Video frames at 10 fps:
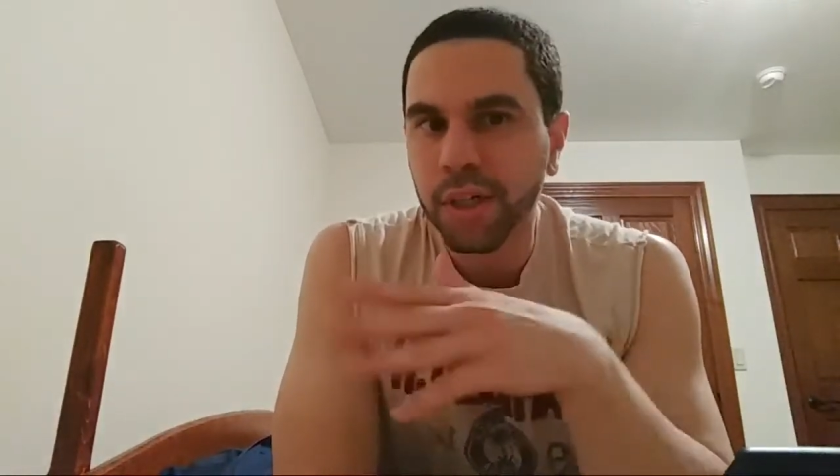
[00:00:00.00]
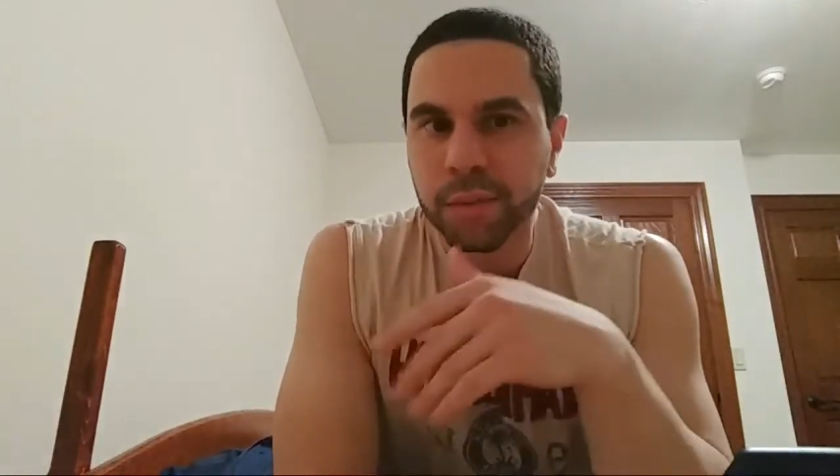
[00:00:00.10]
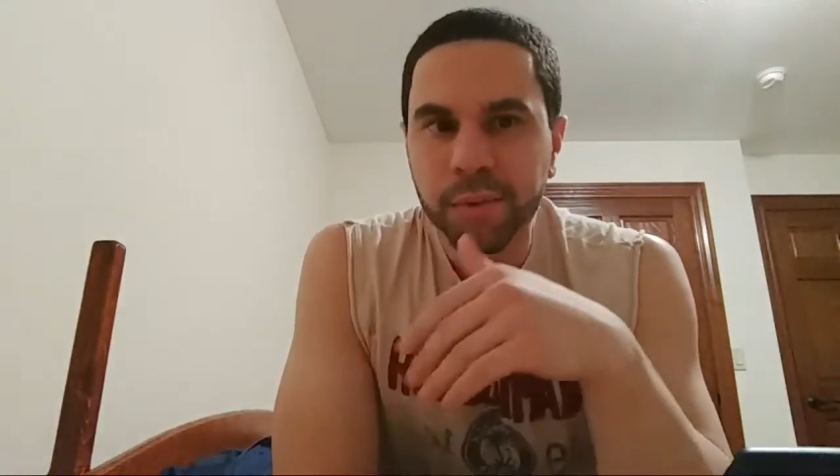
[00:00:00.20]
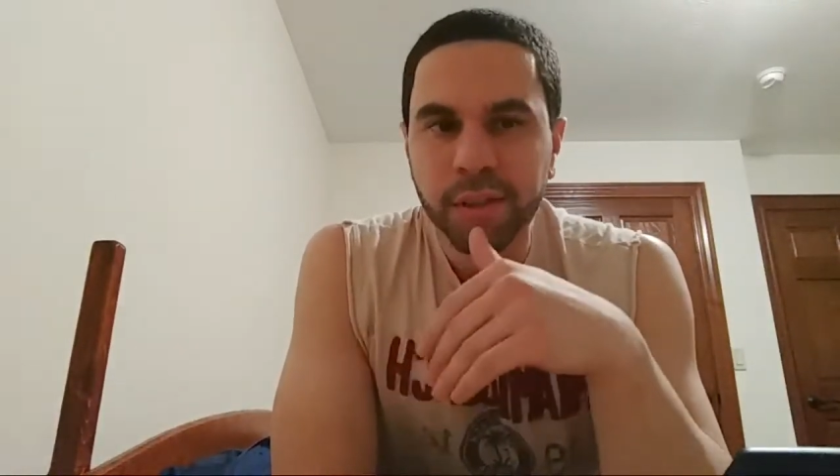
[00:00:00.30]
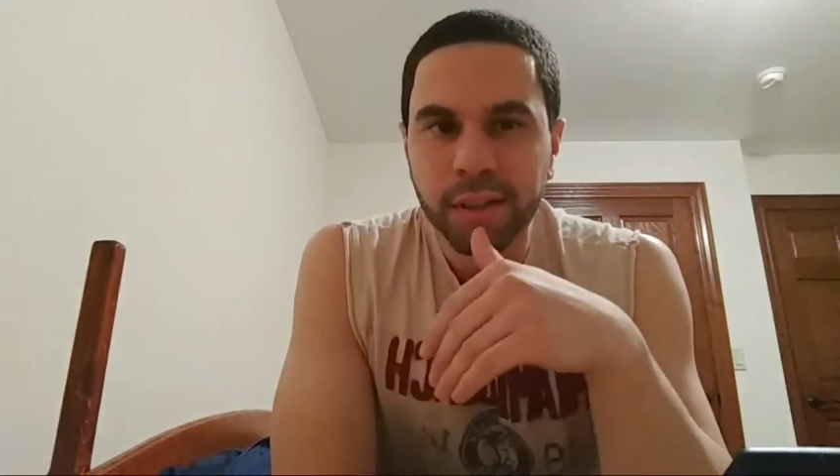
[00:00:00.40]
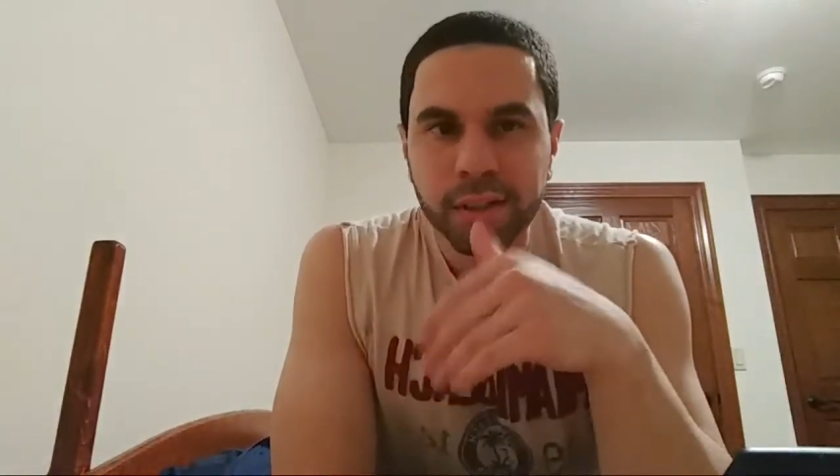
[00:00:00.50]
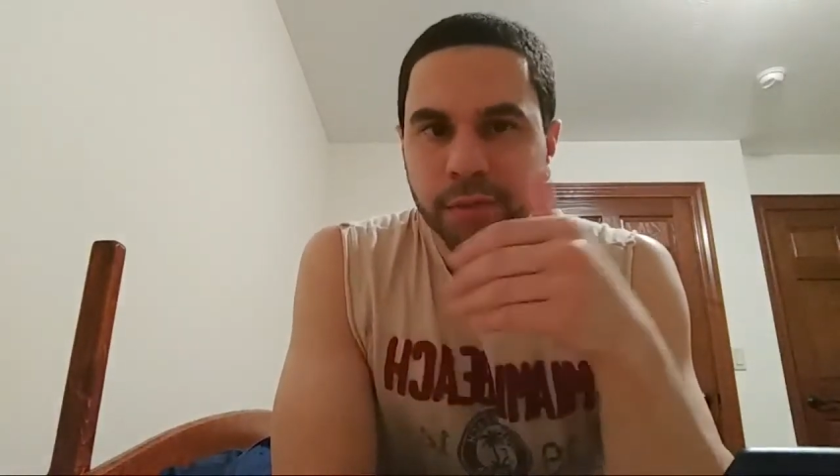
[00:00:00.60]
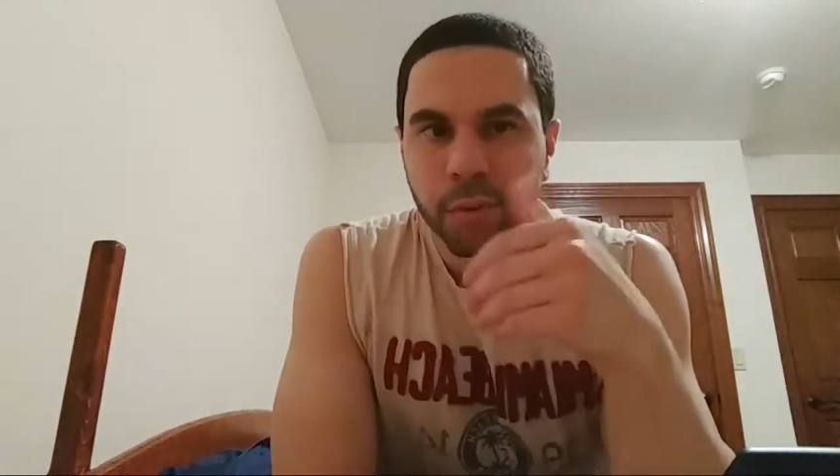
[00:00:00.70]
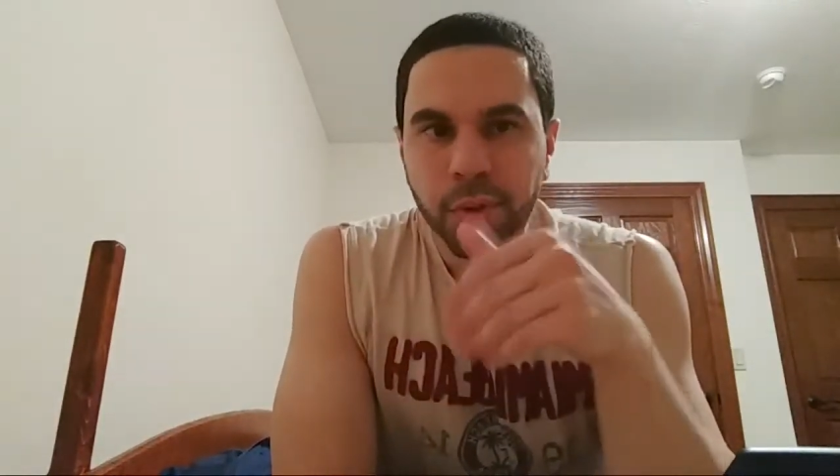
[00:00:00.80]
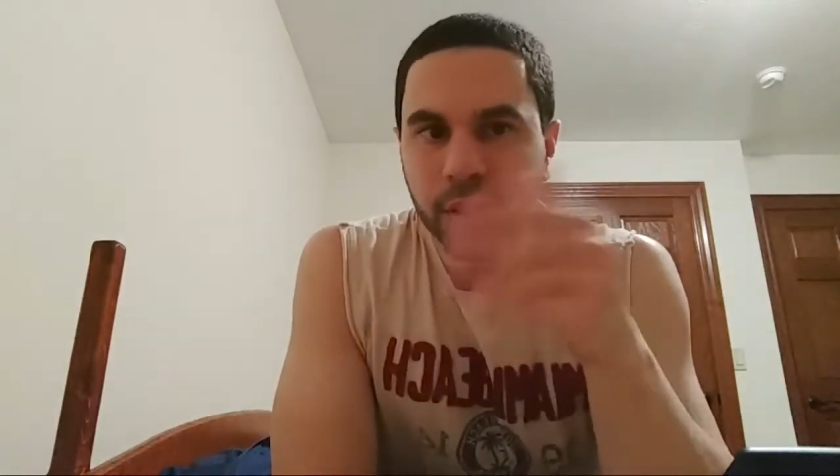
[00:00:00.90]
It could be like a
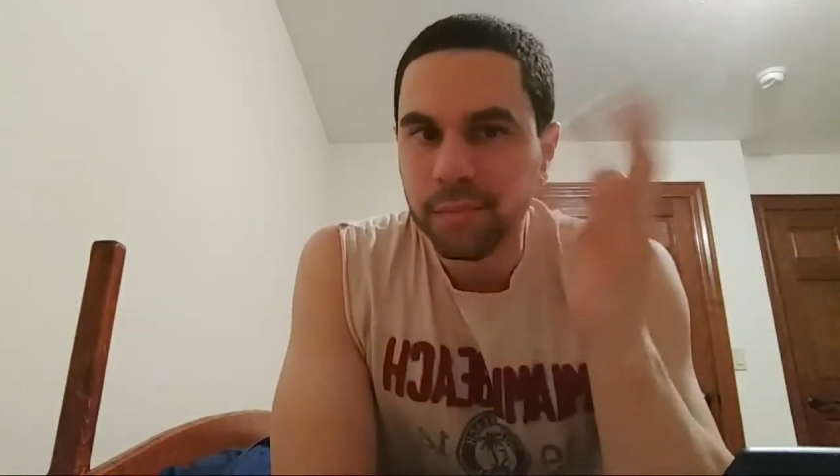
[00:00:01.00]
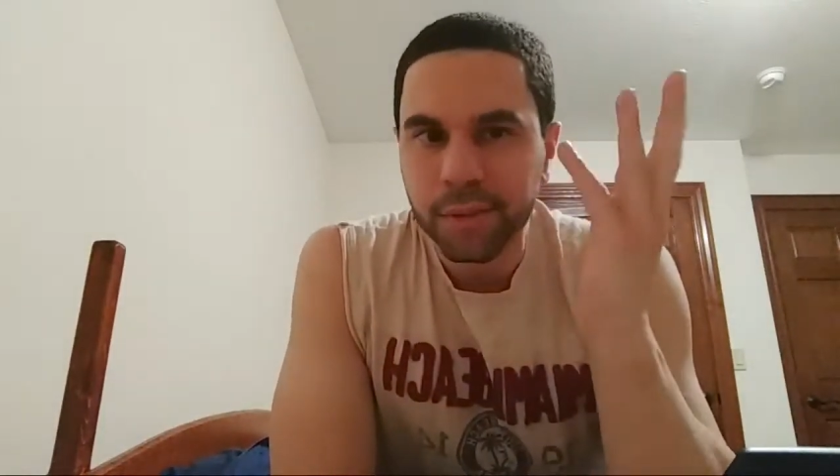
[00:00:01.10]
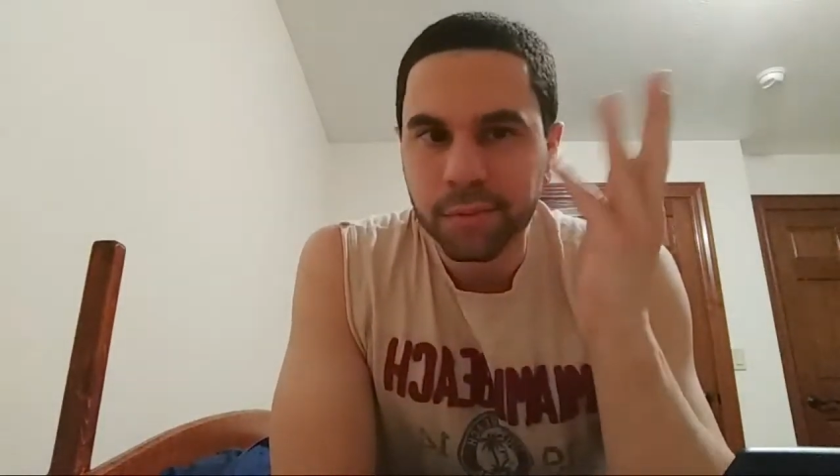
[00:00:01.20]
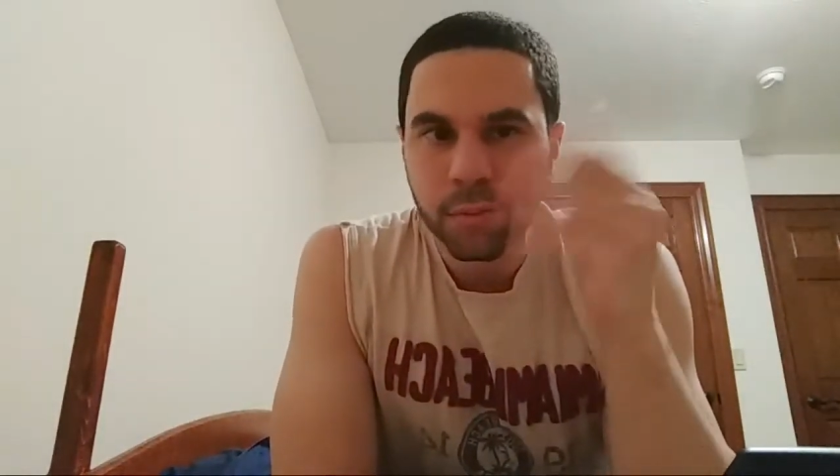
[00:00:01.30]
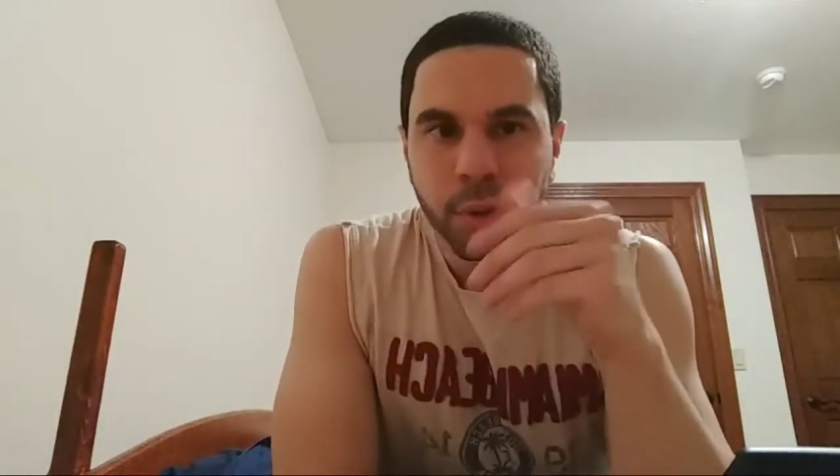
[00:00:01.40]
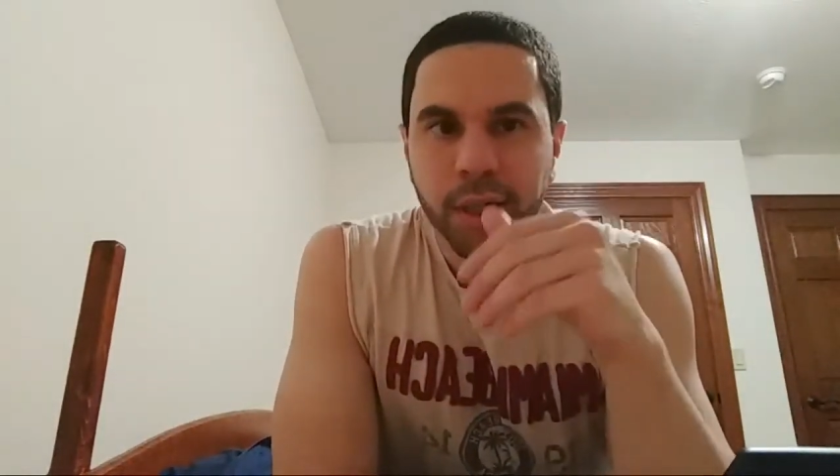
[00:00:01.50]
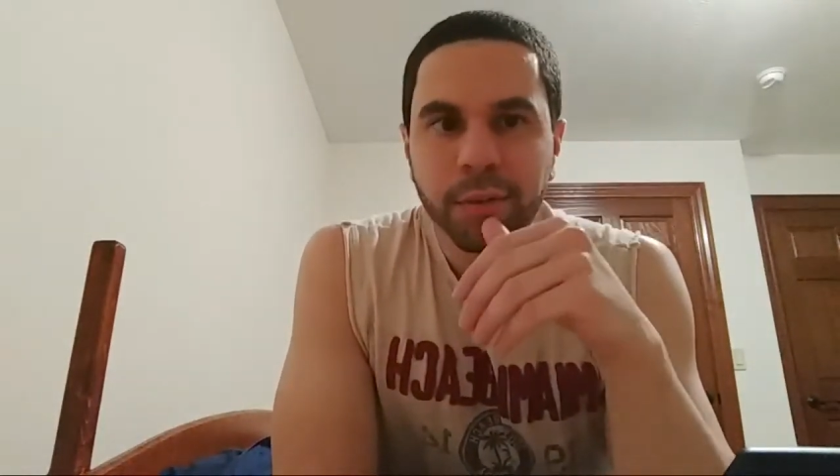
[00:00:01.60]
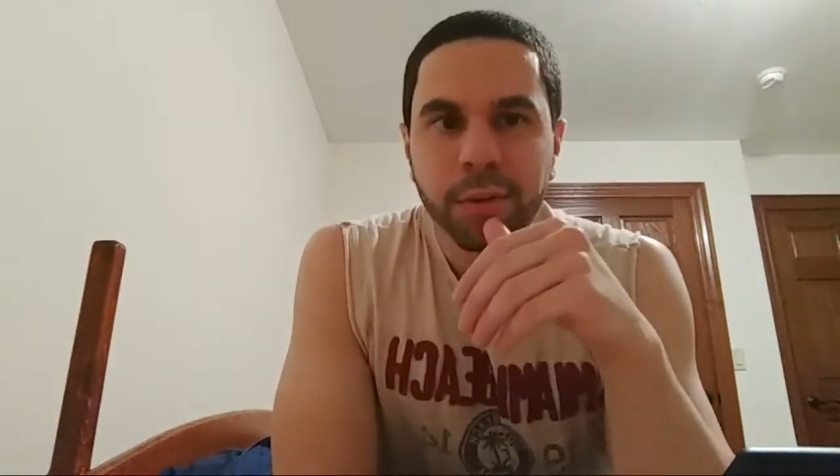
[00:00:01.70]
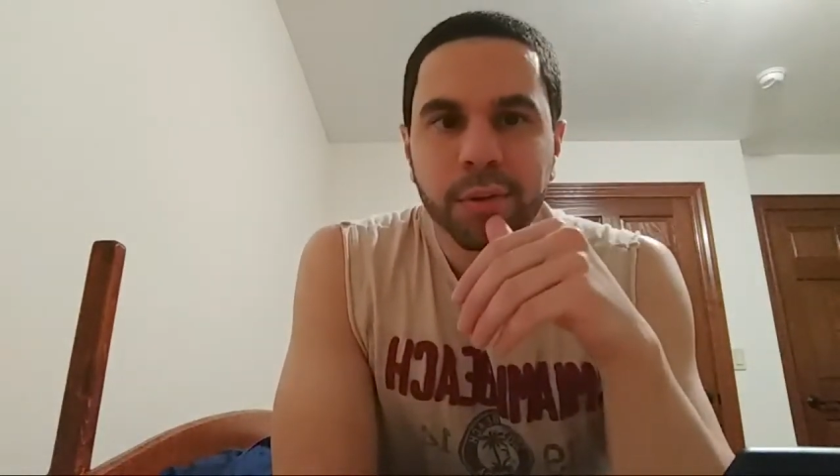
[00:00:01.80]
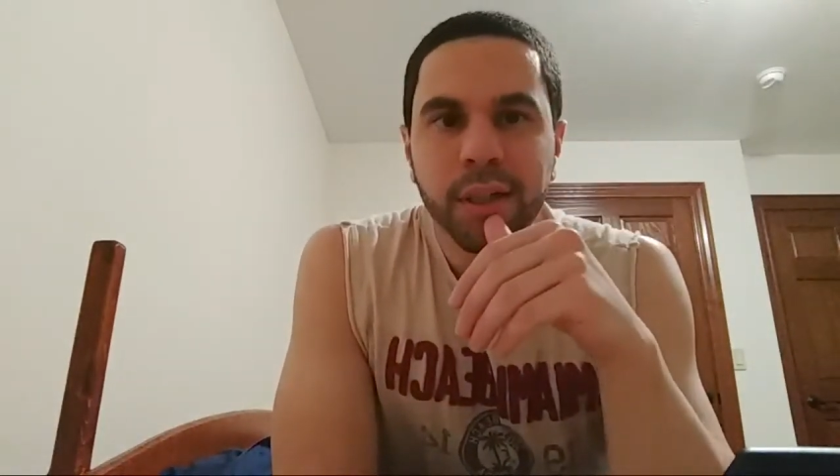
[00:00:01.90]
different one, but whatever.